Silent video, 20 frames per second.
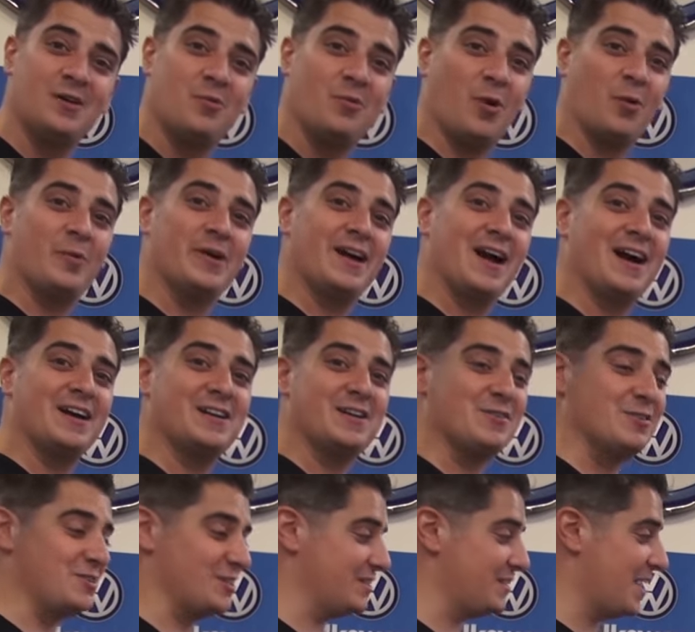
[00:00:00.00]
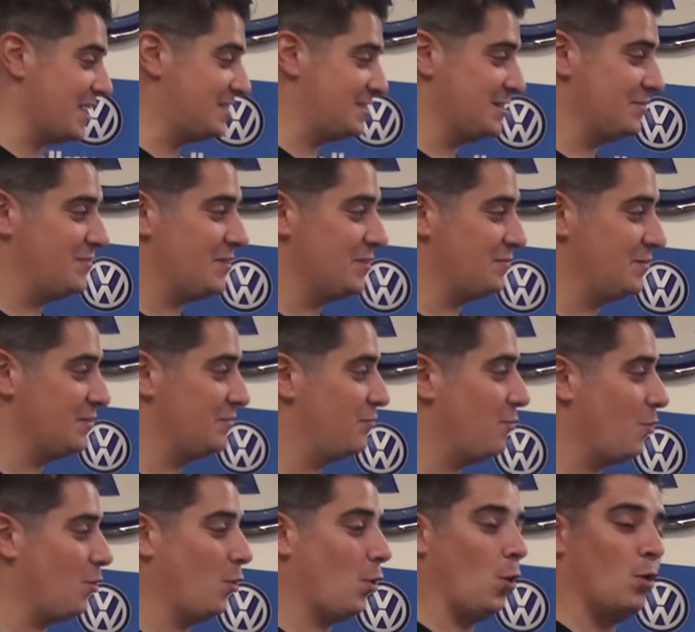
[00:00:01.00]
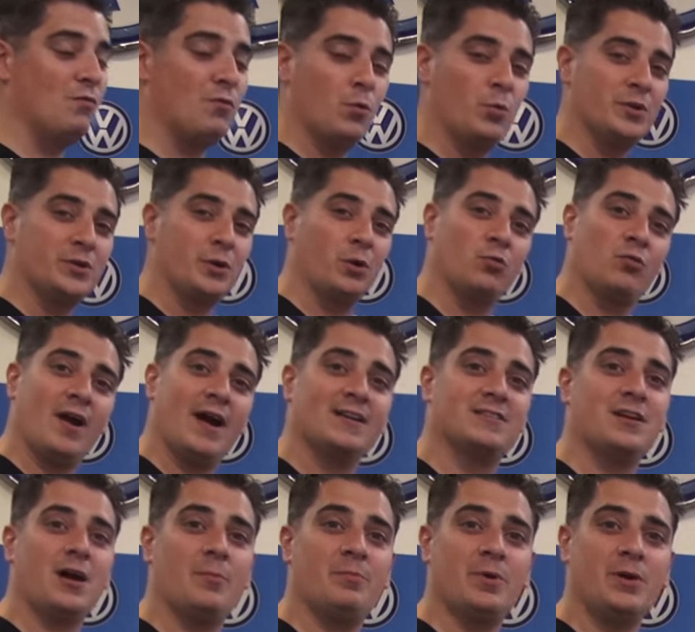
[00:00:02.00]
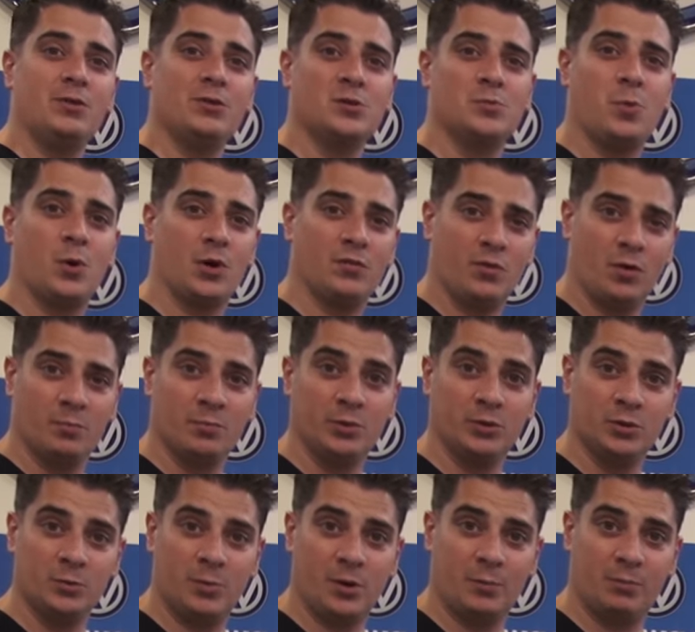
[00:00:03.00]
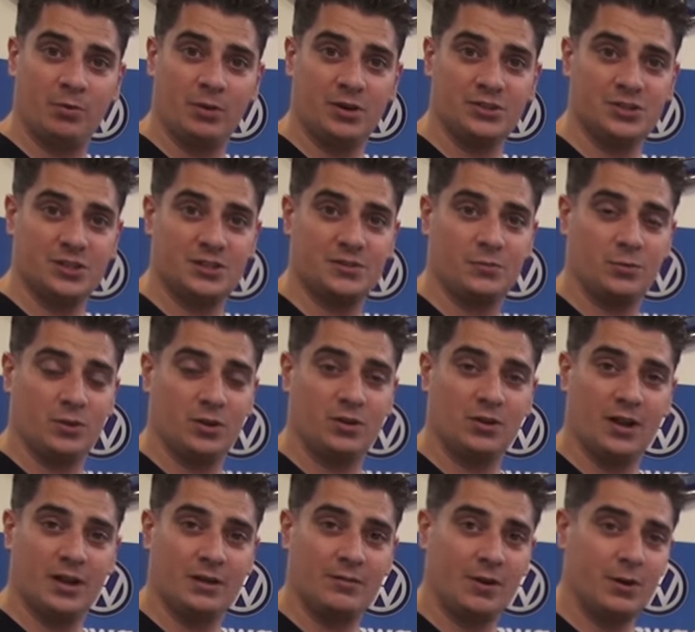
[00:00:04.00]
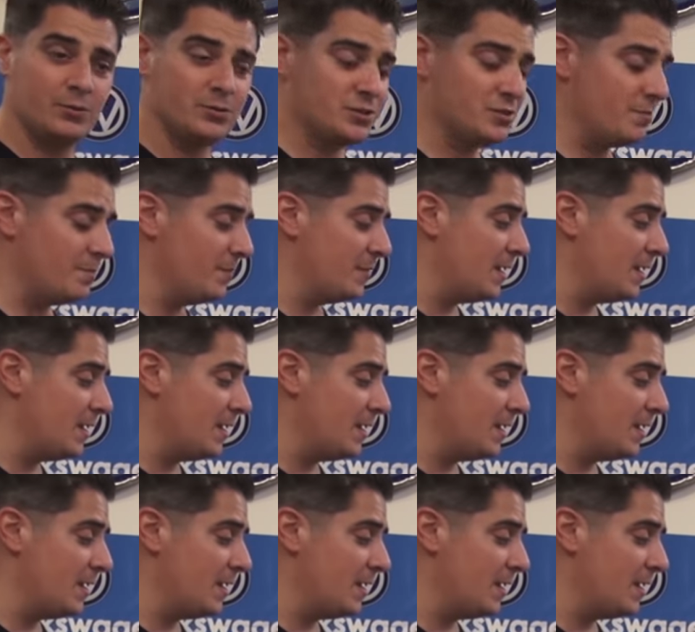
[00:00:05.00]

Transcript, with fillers: What we got here is a 1954 oval window ragtop beetle as part of our Build-A-Bug projects for a client of ours.